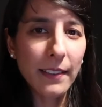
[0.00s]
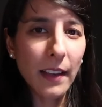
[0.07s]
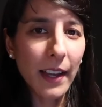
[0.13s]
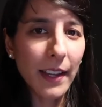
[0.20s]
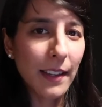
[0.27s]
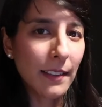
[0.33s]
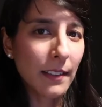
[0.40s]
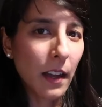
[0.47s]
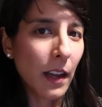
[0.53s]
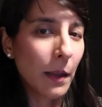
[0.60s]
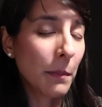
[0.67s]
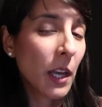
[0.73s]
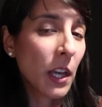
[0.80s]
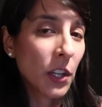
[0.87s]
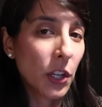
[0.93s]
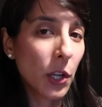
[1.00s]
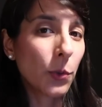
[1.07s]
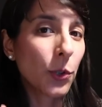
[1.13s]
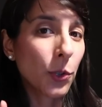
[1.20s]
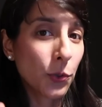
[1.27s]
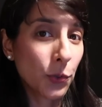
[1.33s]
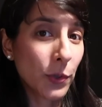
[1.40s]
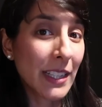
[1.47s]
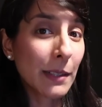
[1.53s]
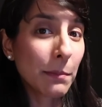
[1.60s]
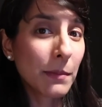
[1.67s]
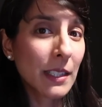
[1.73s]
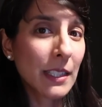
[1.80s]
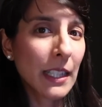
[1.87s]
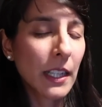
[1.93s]
psychic time note your
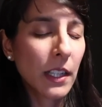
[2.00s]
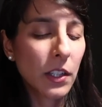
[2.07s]
dreams